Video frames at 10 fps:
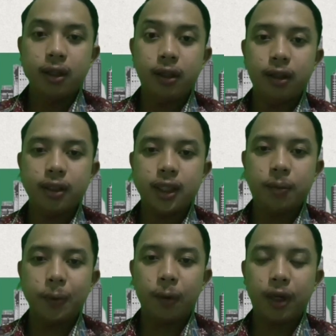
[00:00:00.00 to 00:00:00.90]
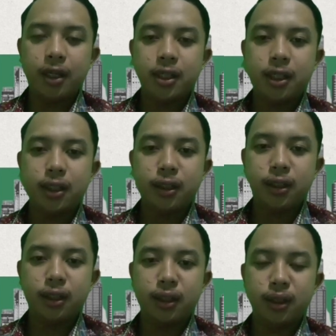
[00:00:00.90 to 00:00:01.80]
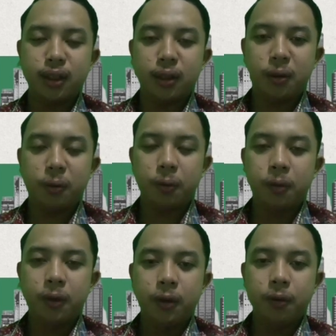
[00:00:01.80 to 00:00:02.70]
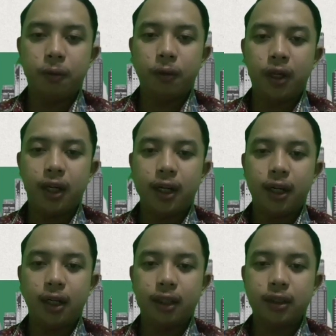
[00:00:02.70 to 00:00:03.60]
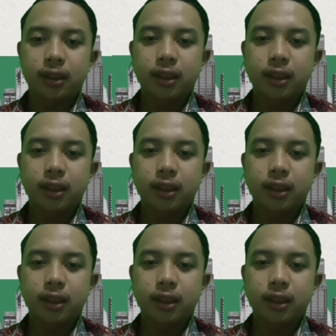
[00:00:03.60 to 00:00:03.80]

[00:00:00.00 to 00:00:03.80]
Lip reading: In this happy occasion, we will